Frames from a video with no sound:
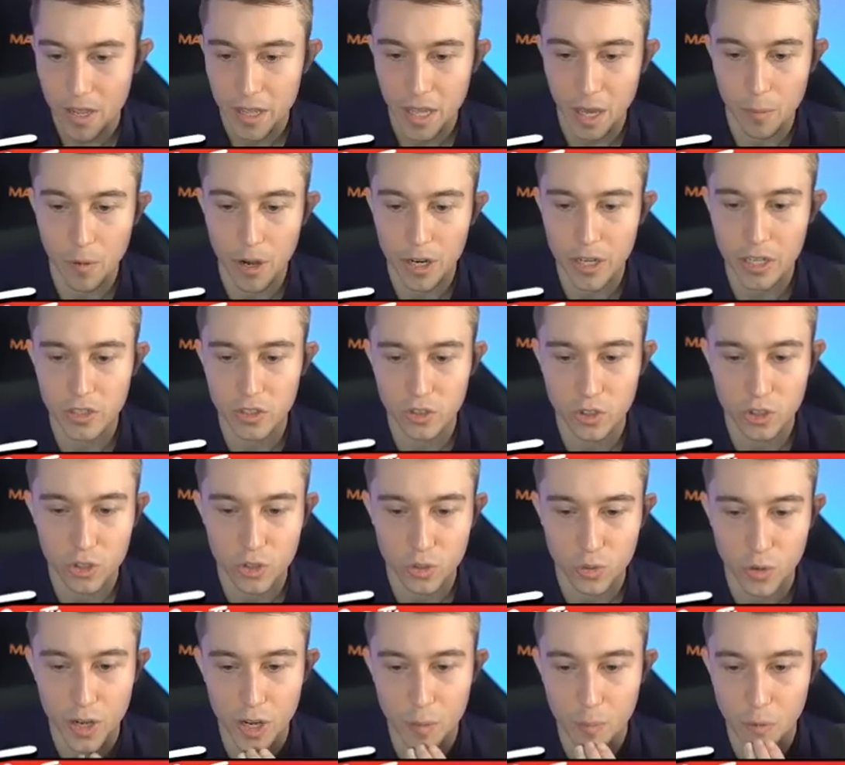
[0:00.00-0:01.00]
Yeah, Monk is
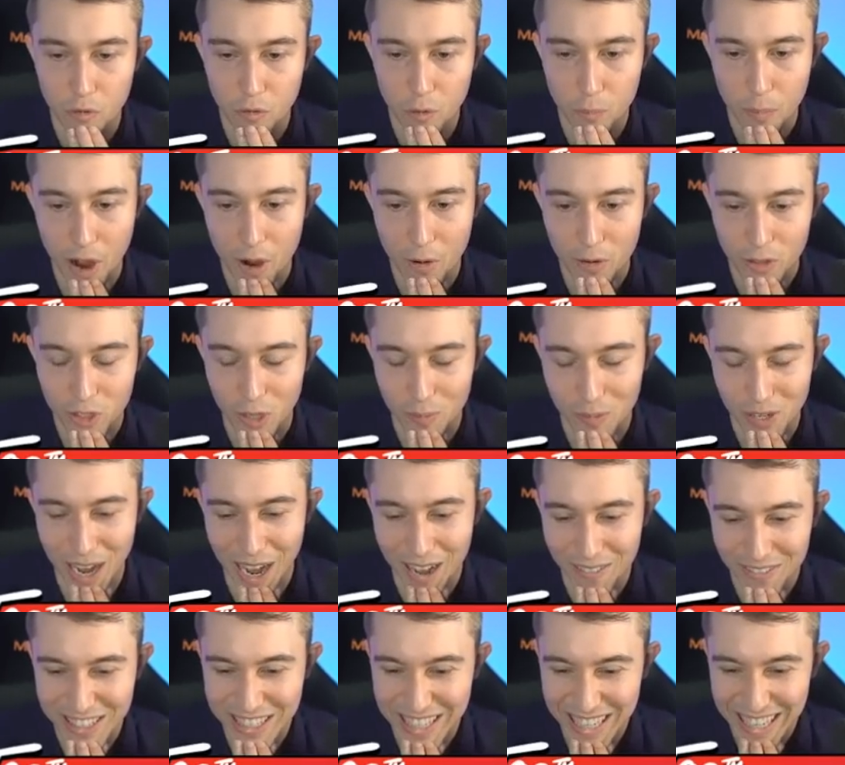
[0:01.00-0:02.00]
just straight up overpowered
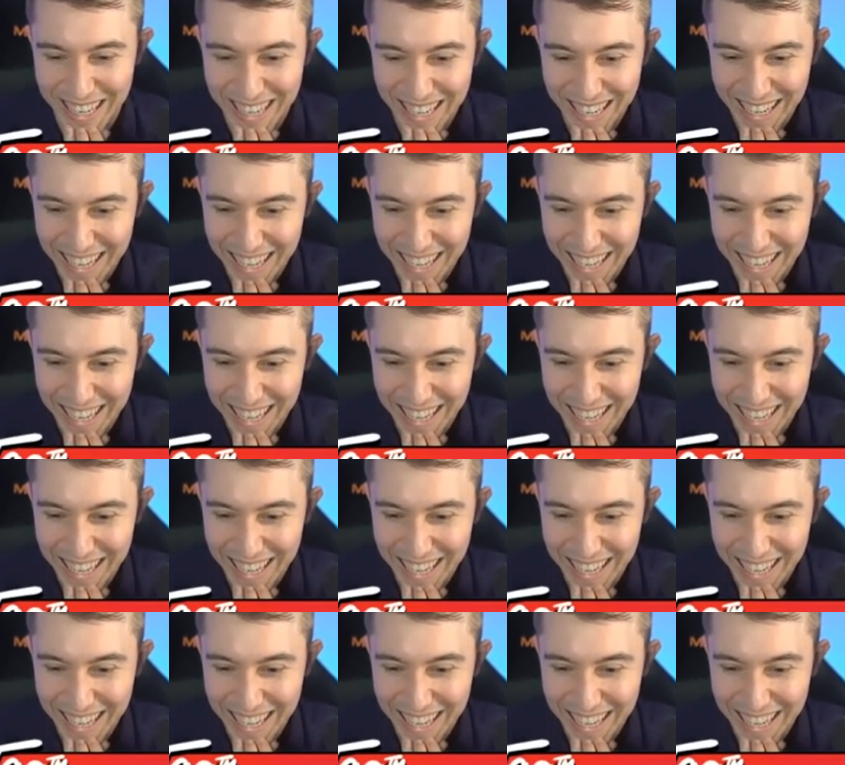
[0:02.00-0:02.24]
sometimes.